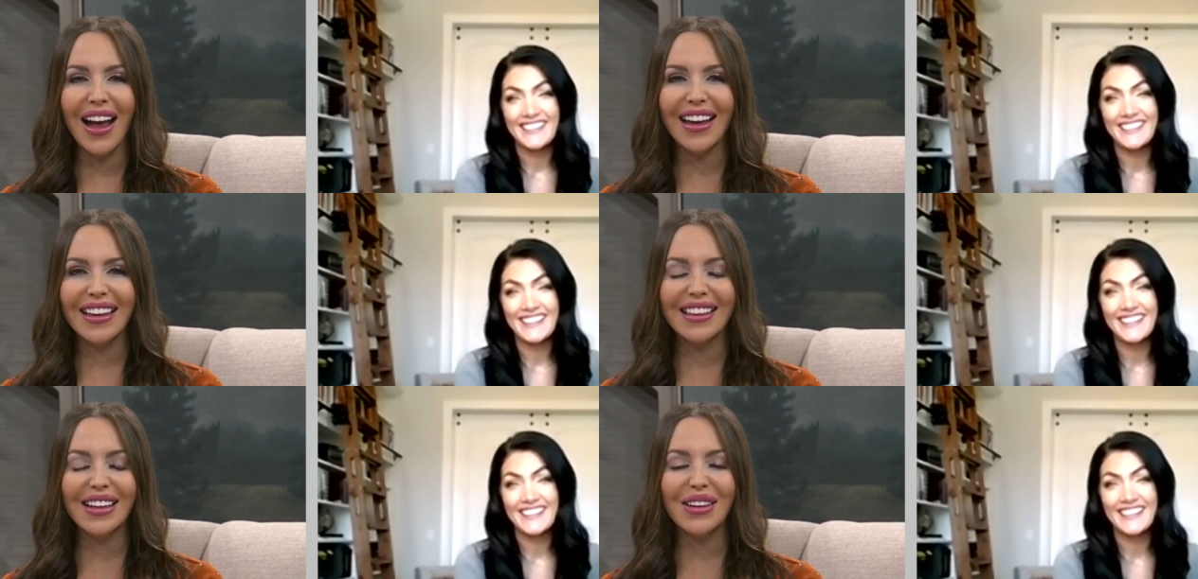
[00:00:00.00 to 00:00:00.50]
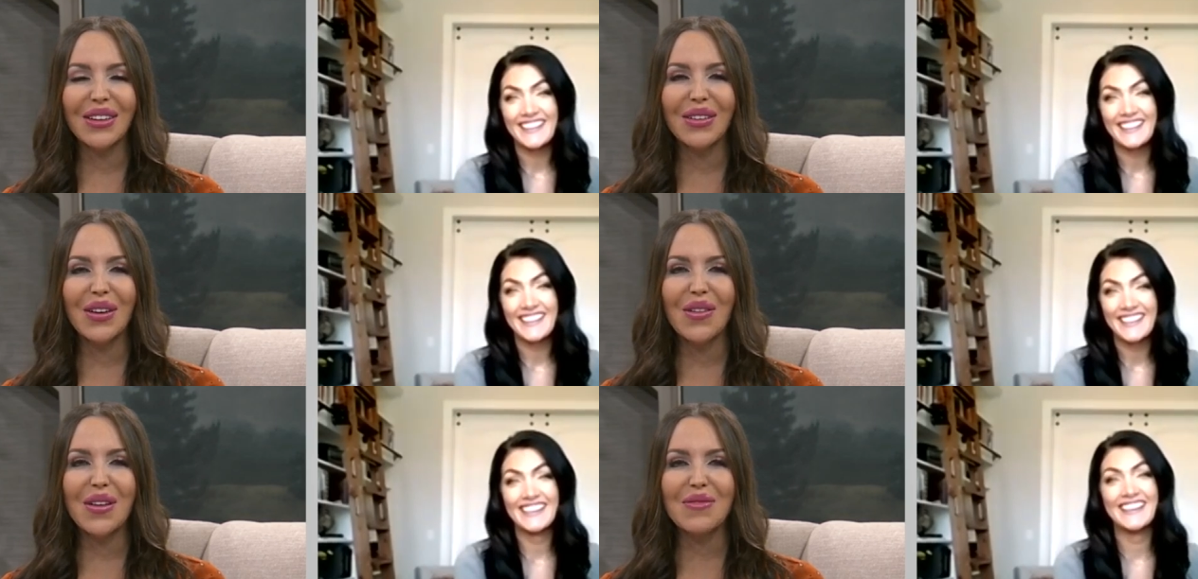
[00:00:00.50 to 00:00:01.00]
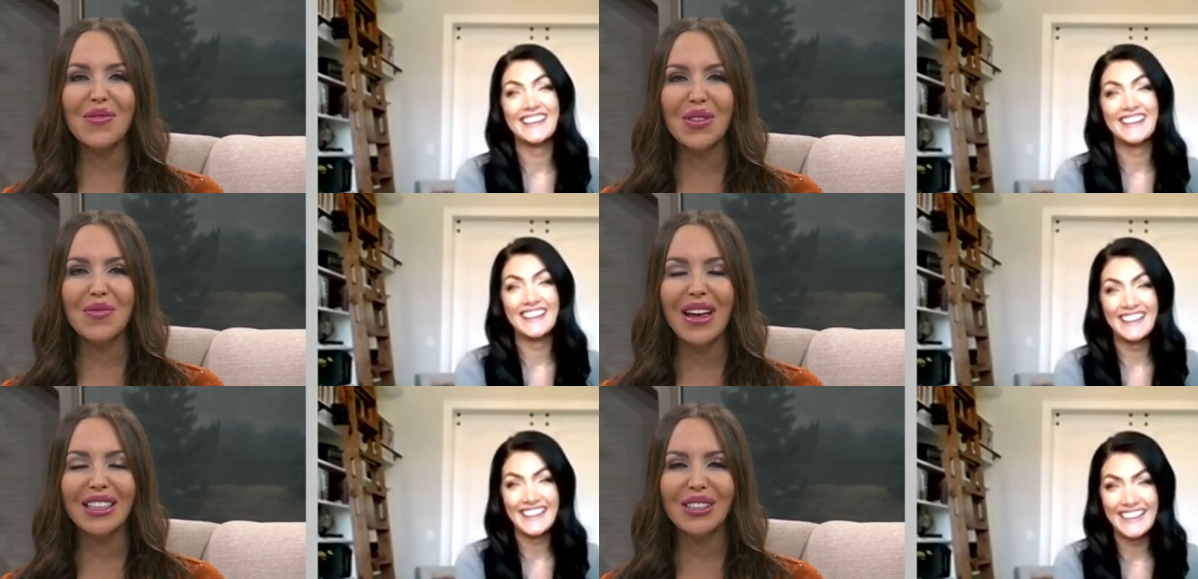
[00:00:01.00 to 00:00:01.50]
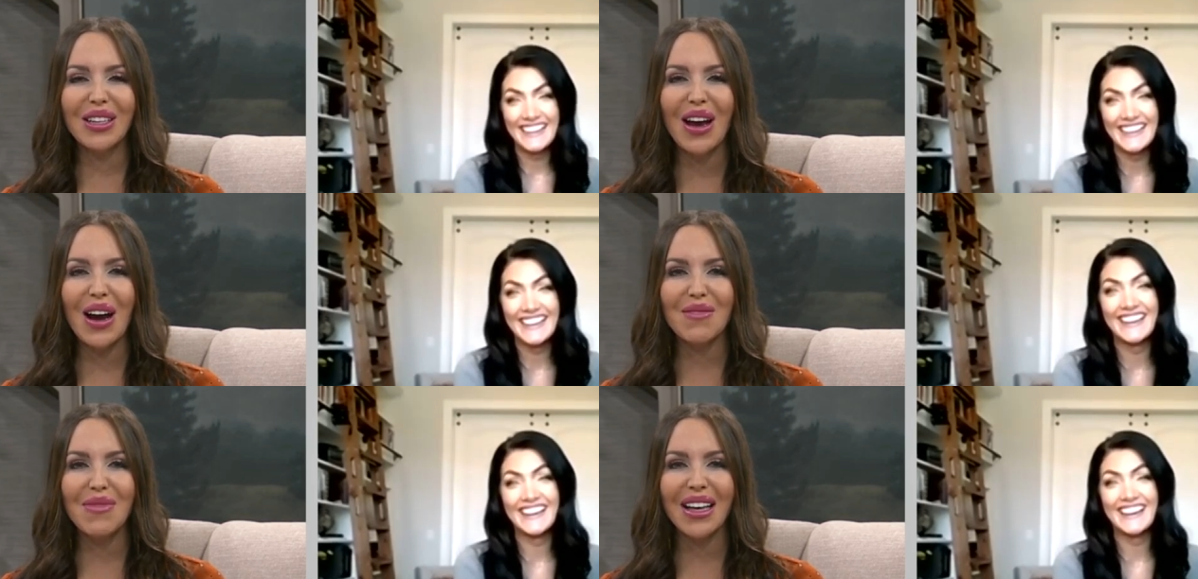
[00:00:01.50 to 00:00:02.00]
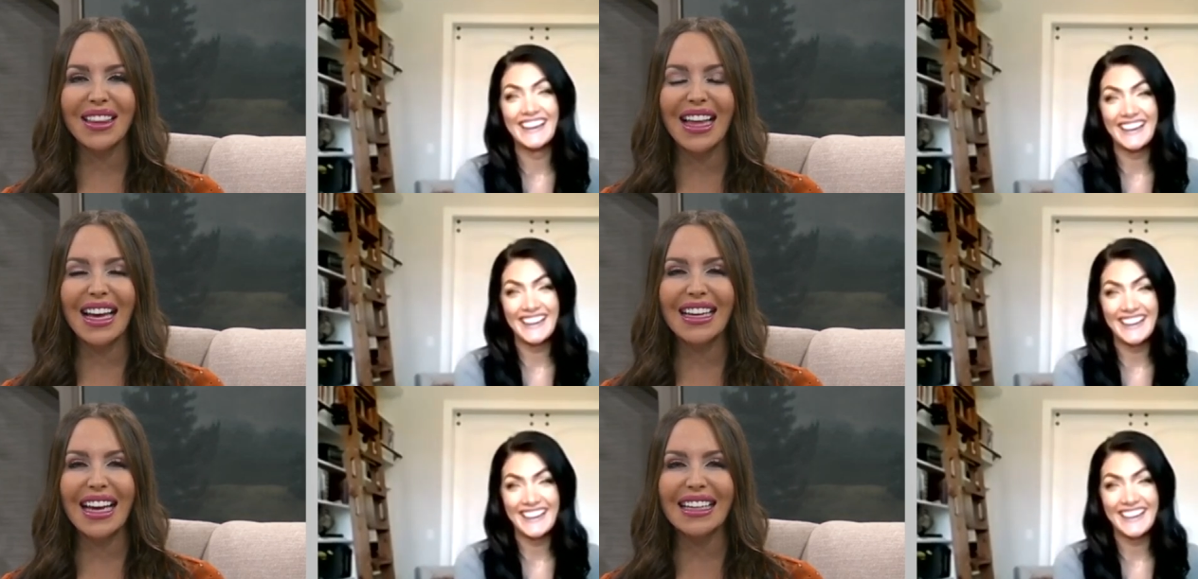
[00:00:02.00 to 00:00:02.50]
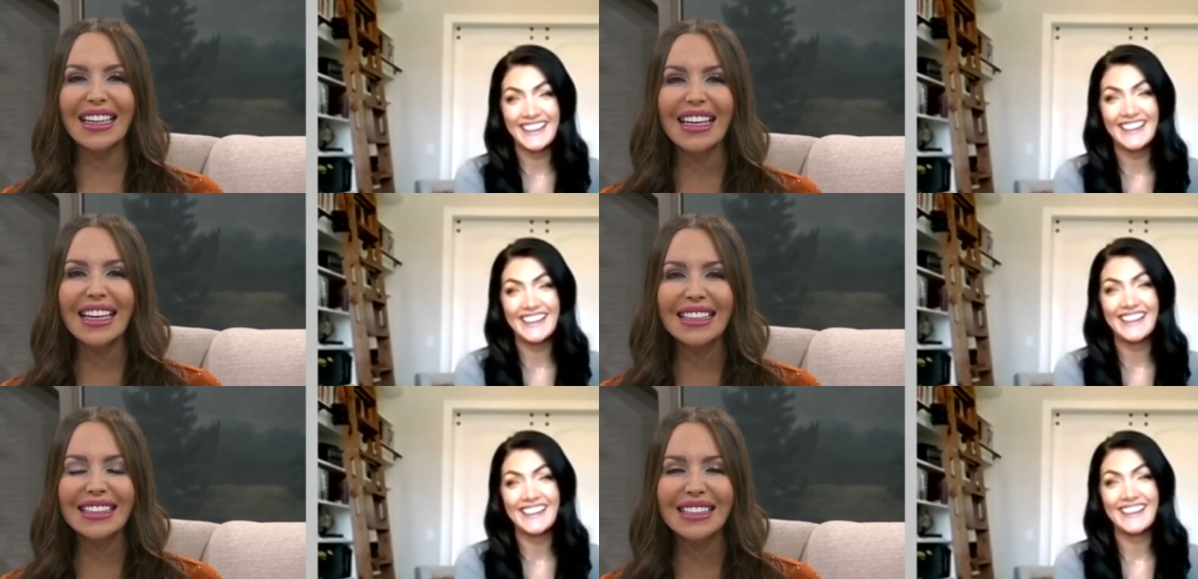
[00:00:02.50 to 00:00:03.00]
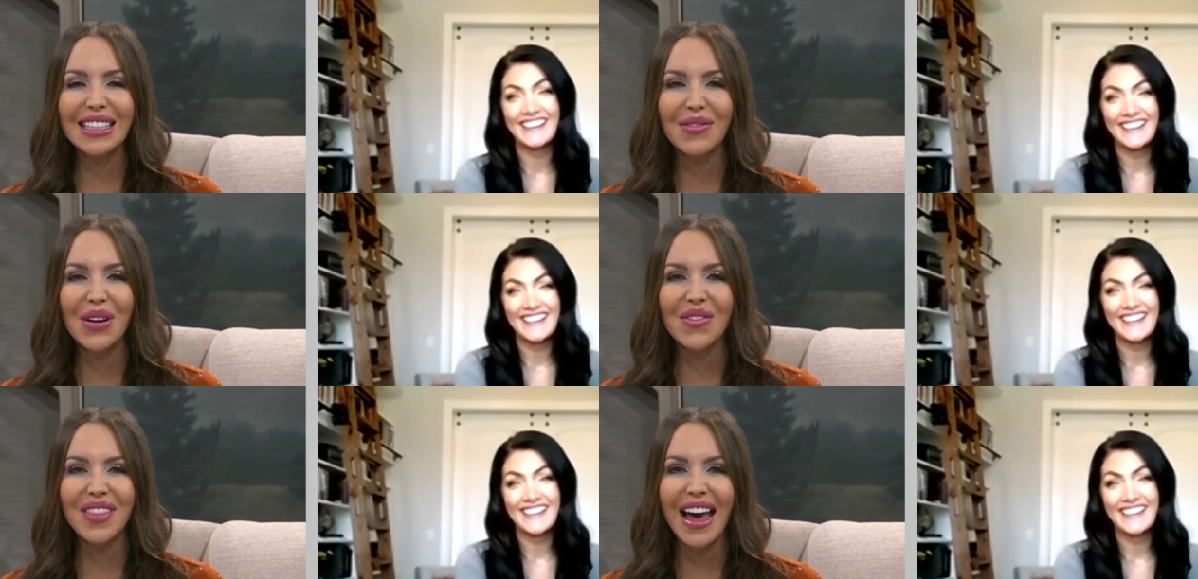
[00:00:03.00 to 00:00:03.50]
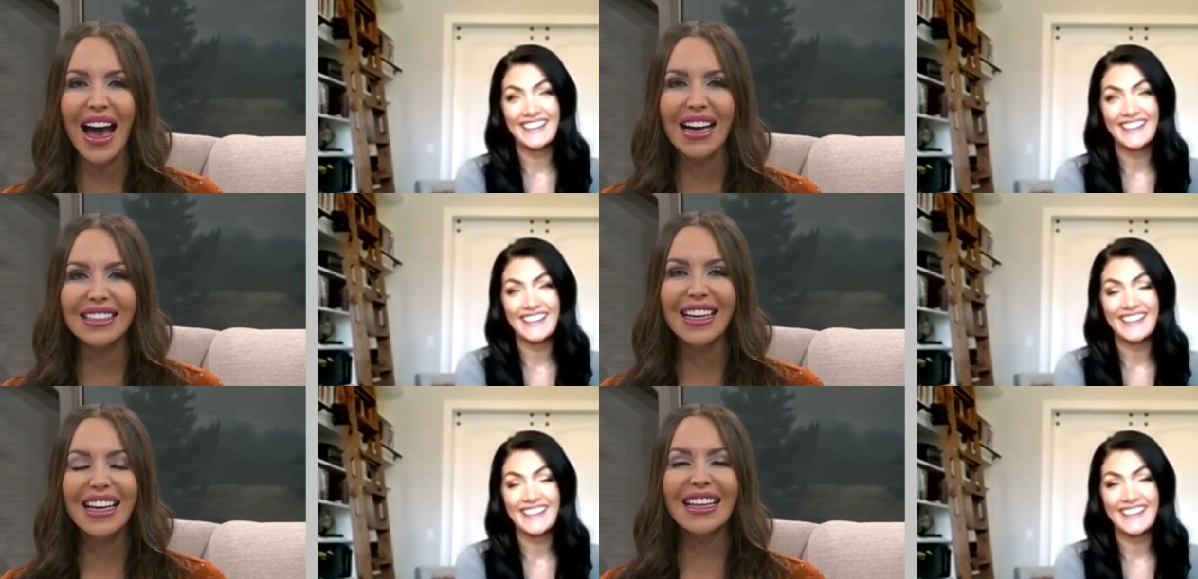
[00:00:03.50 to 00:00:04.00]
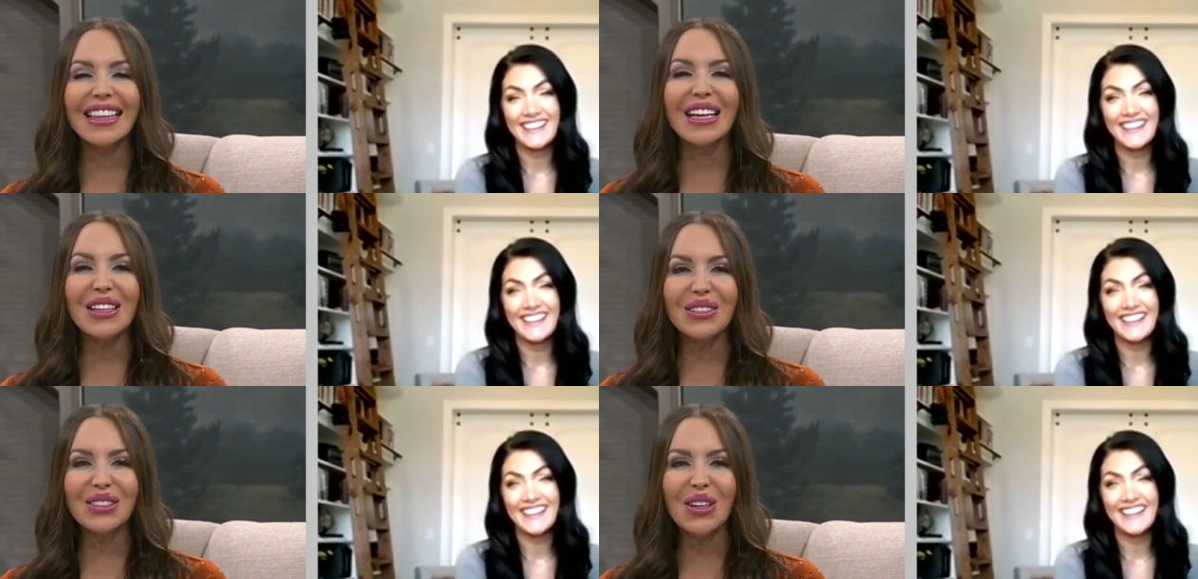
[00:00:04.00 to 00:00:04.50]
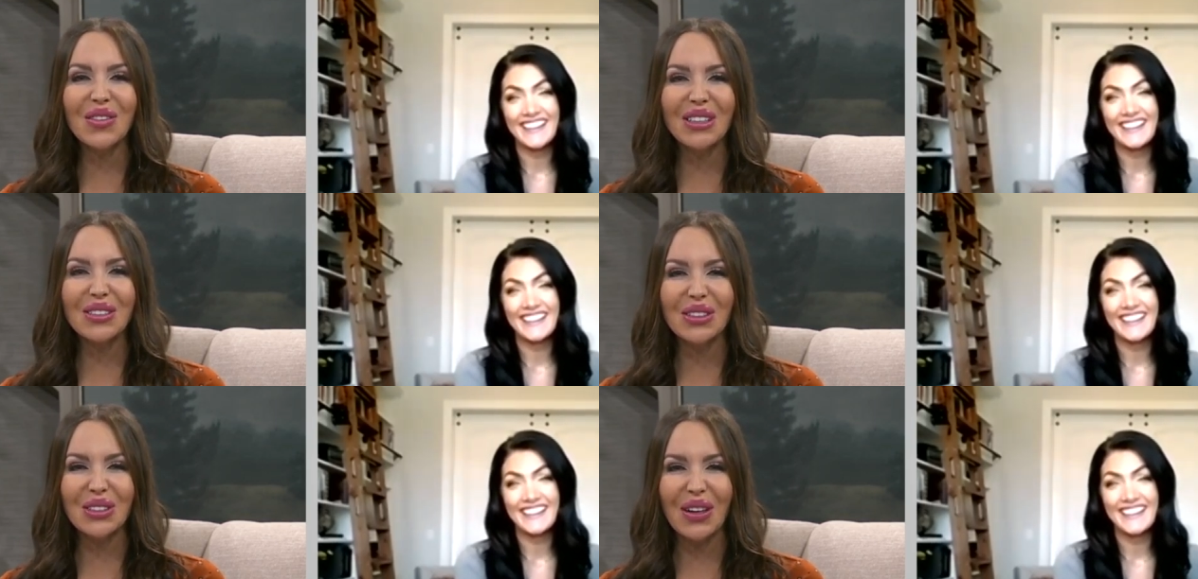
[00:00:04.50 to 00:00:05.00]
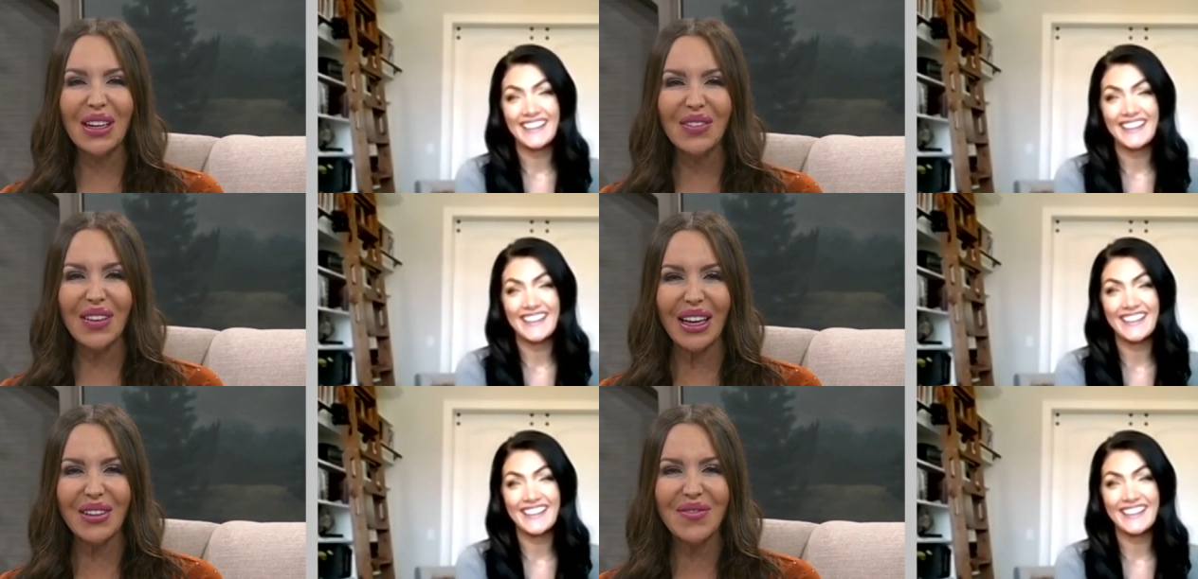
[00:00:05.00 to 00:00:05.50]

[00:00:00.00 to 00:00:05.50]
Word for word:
Speaker 1: it. There you go, information. Hop online and get some of that. Thank you so much for joining me.